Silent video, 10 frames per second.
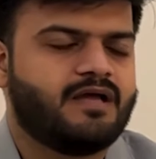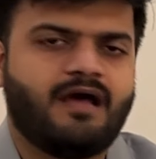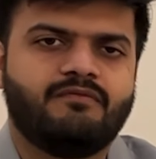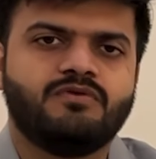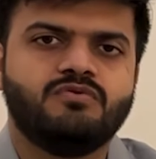
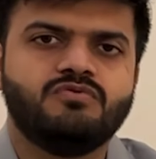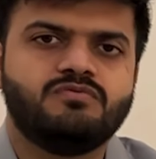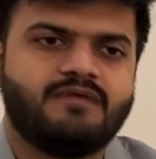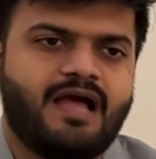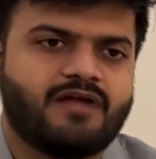have
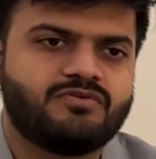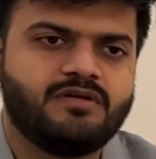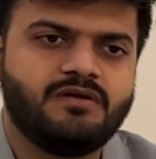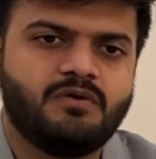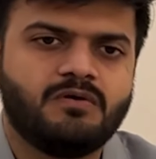you
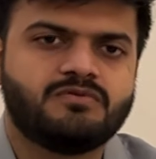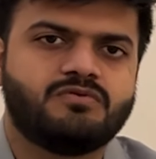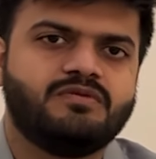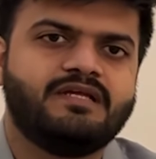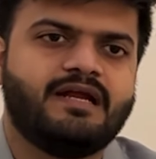actually gone
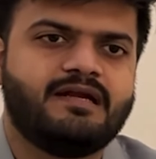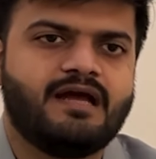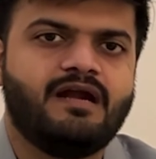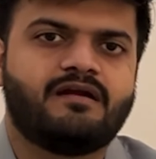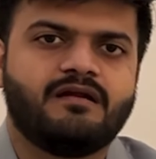through the
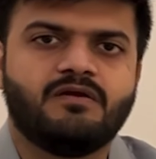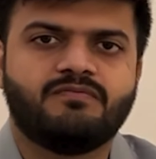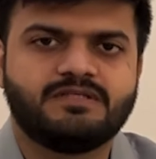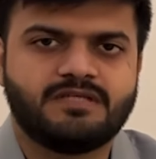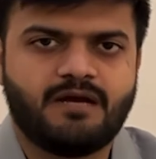entire drill
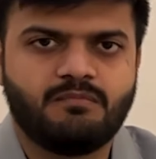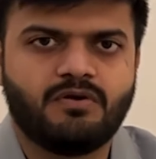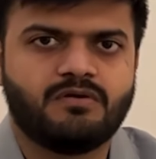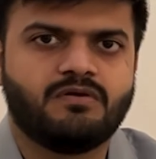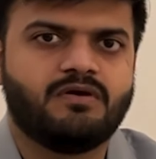of a
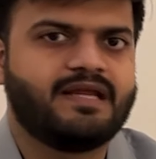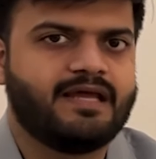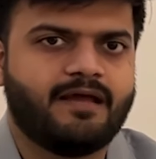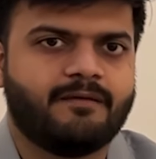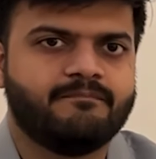chatbot or
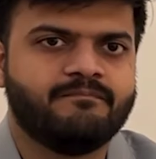AI?